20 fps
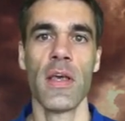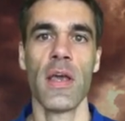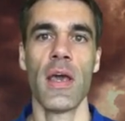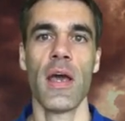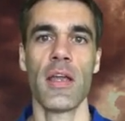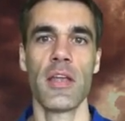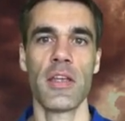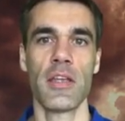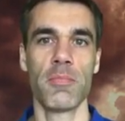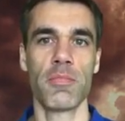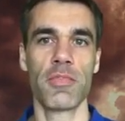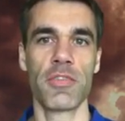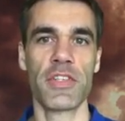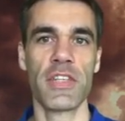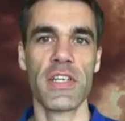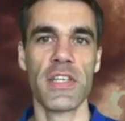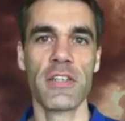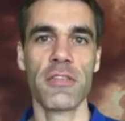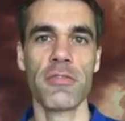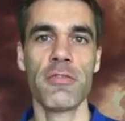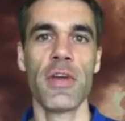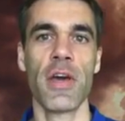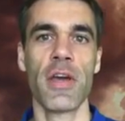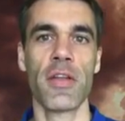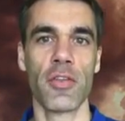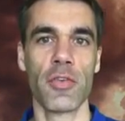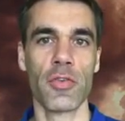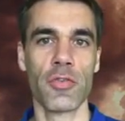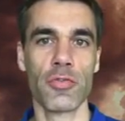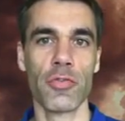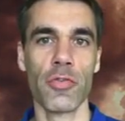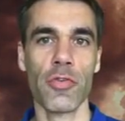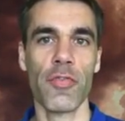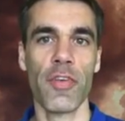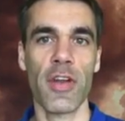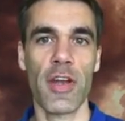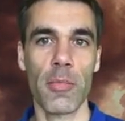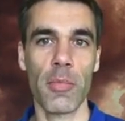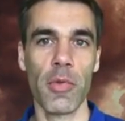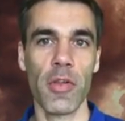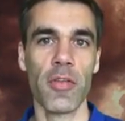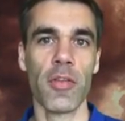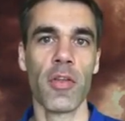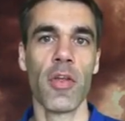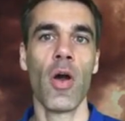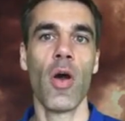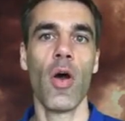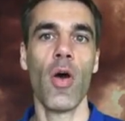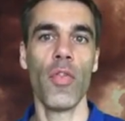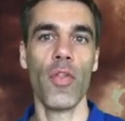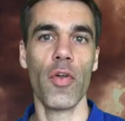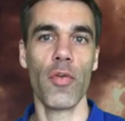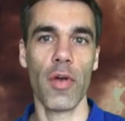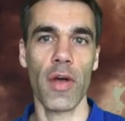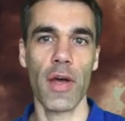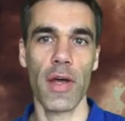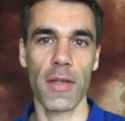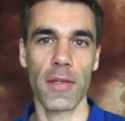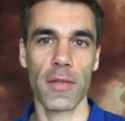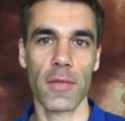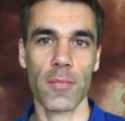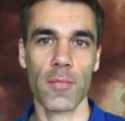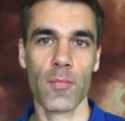and the predictor and control variables on the right.